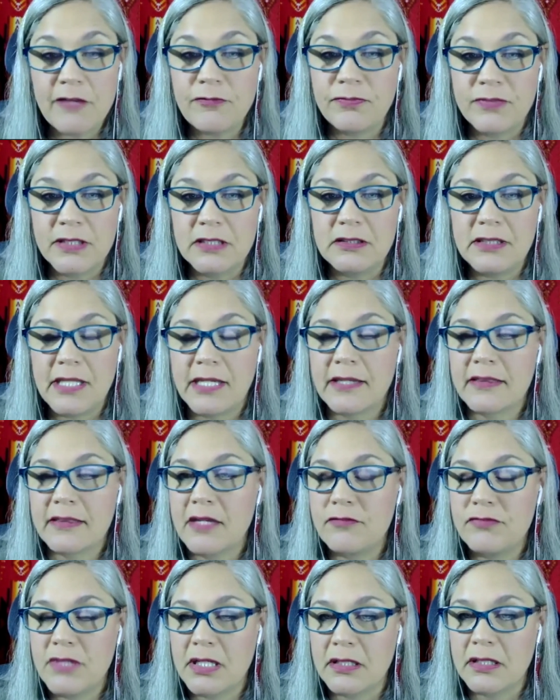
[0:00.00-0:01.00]
feel like
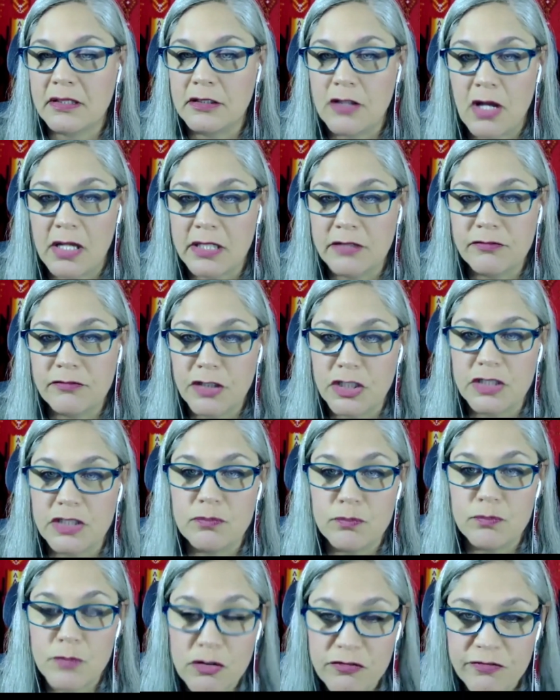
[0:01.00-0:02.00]
they've done a lot of good
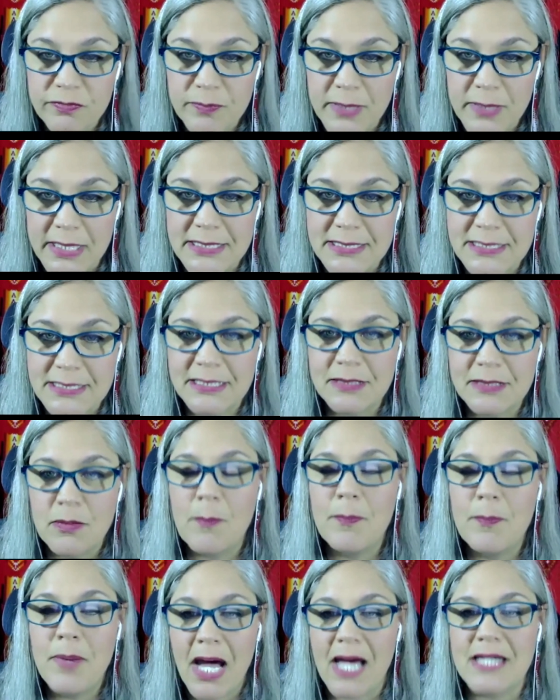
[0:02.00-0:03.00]
movement,
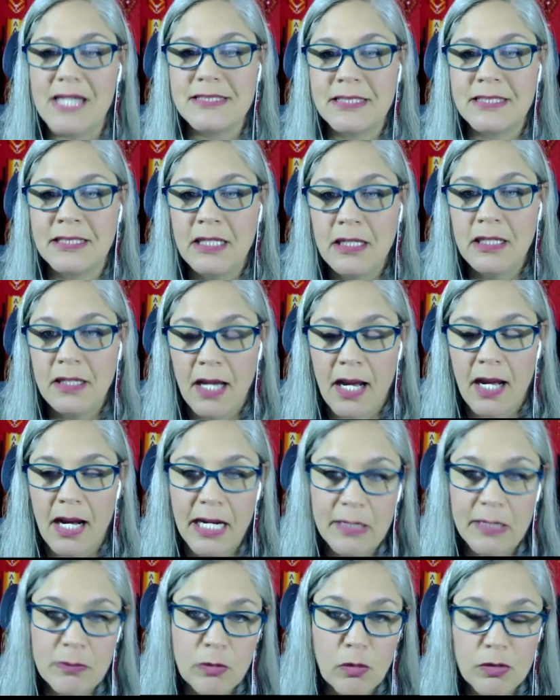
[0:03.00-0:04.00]
but
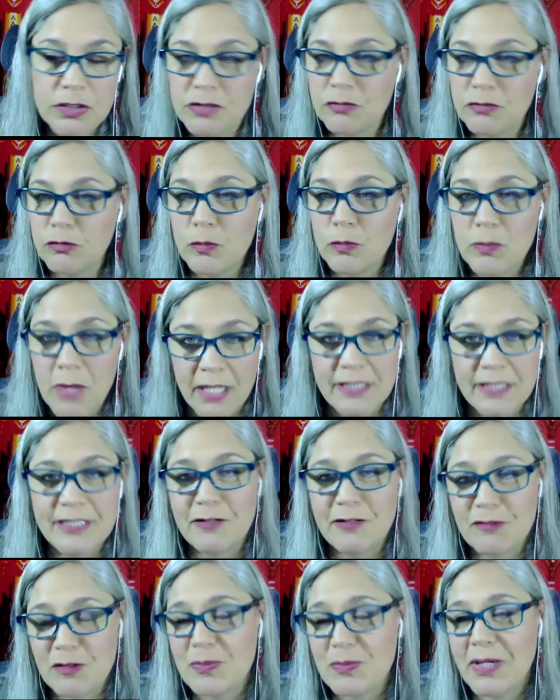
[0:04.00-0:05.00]
I'm going to remind
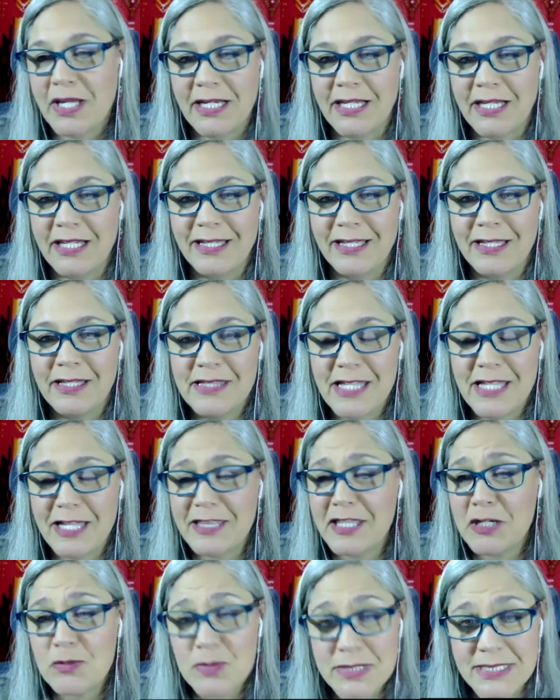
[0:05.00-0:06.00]
everybody that
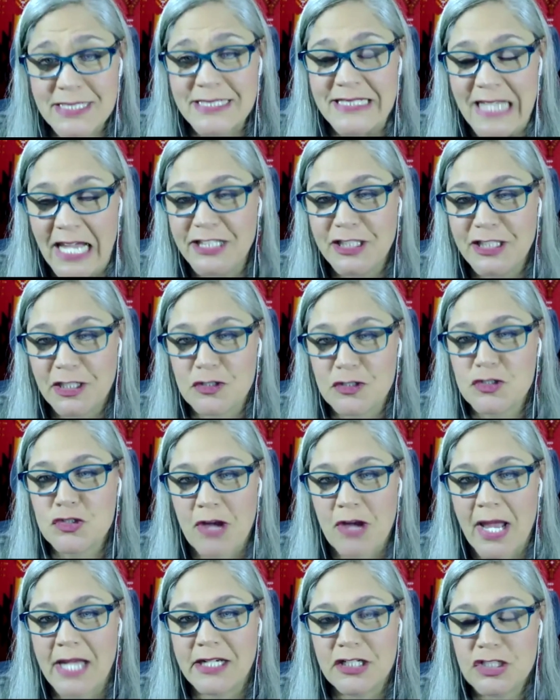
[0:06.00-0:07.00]
there was a 10-year
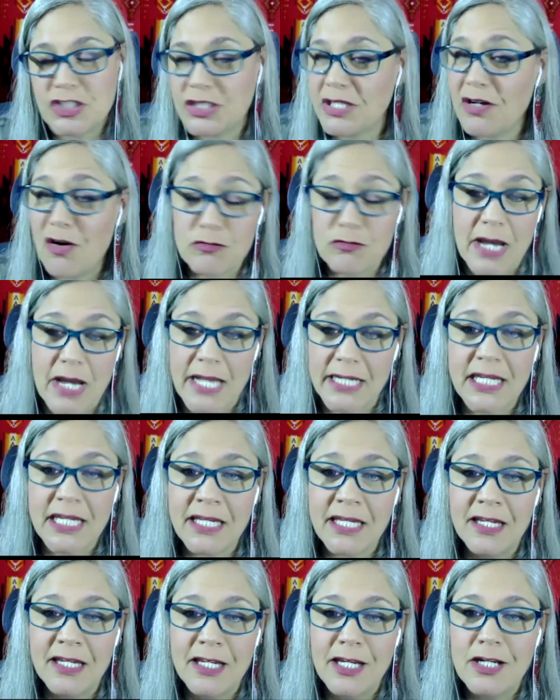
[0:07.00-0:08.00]
strategy
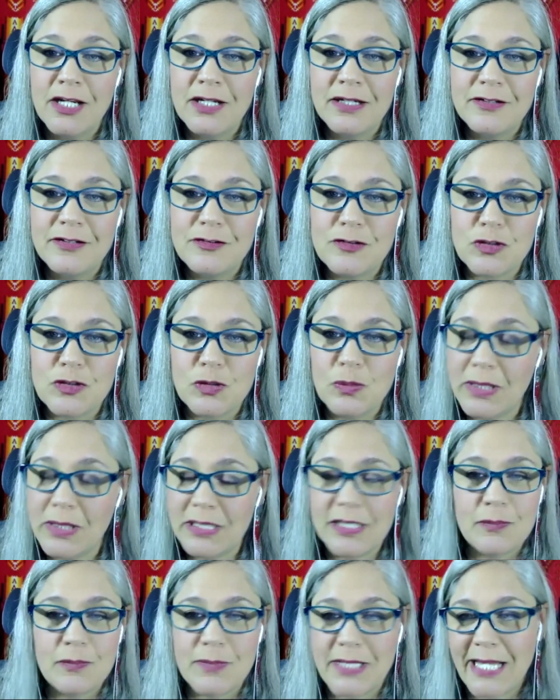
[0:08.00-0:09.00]
already to
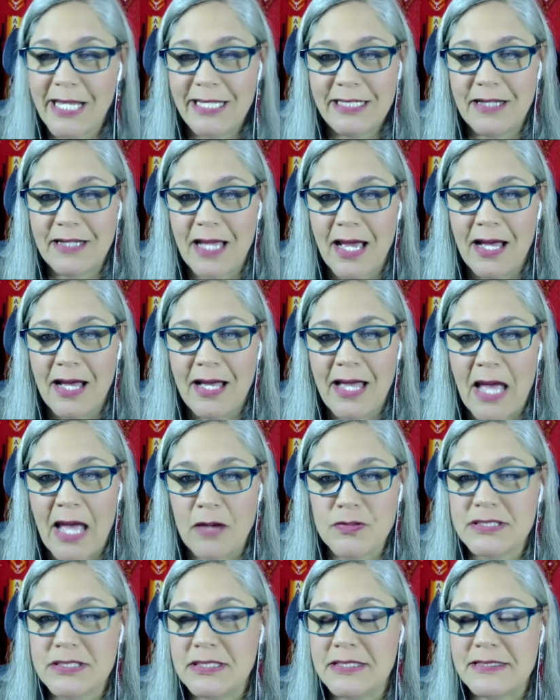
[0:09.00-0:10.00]
eliminate
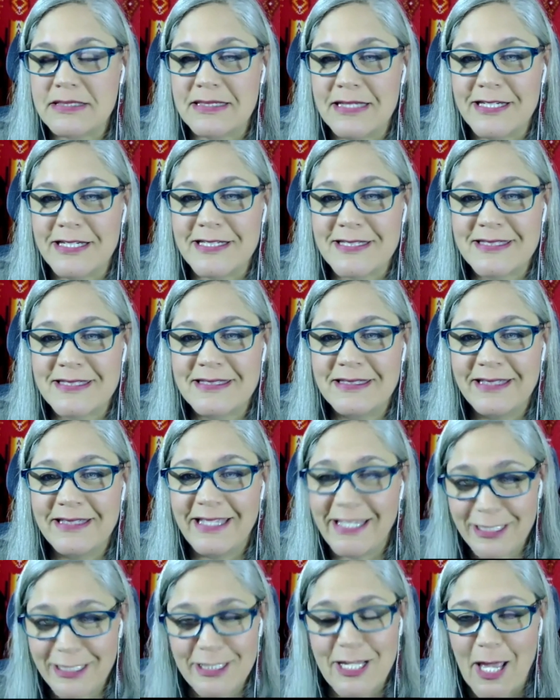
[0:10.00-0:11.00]
houselessness
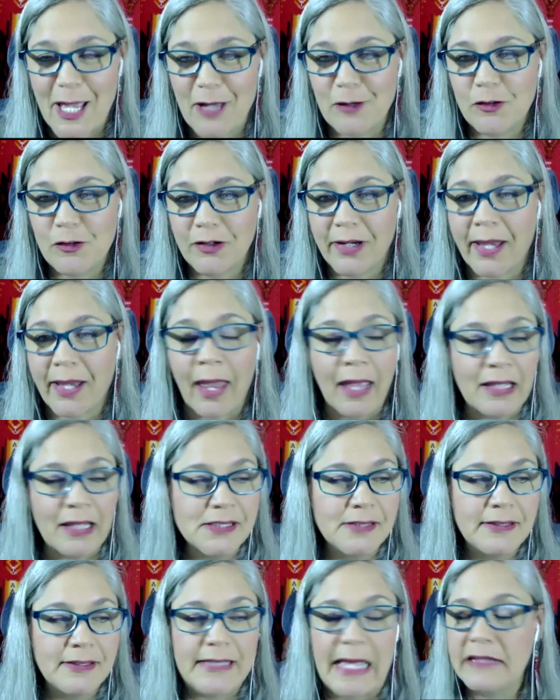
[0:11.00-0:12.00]
in Calgary,
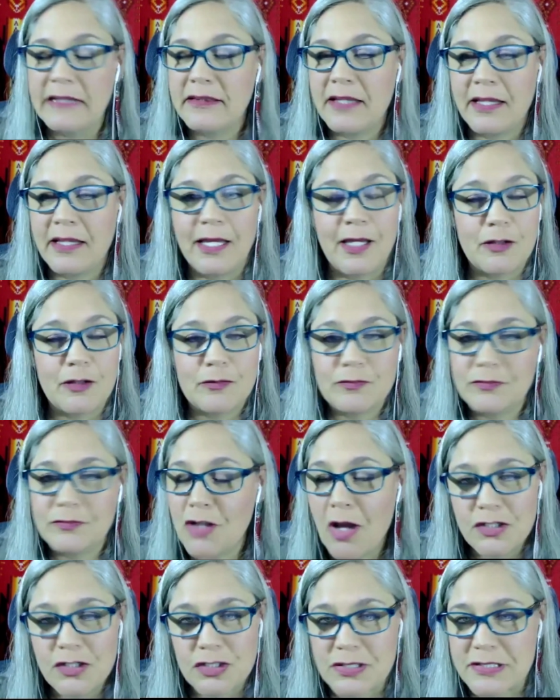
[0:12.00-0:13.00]
that they
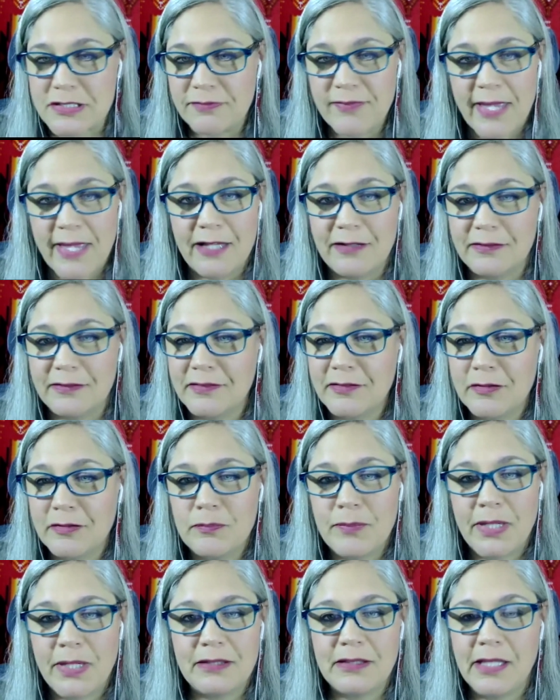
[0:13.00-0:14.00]
not just failed,
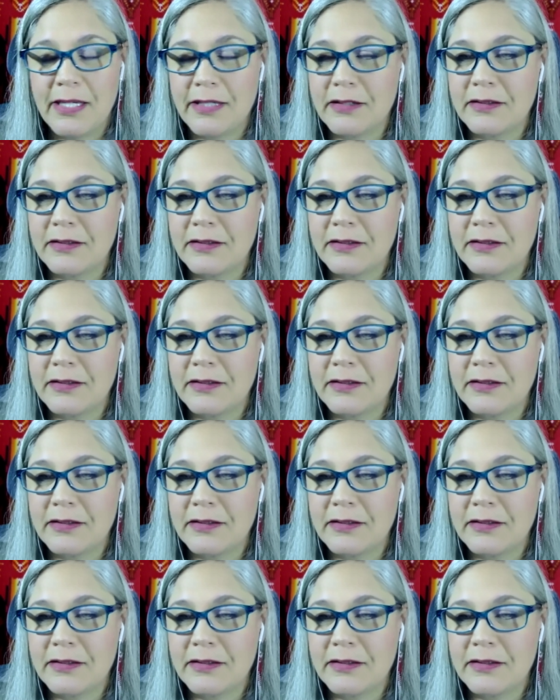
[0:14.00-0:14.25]
but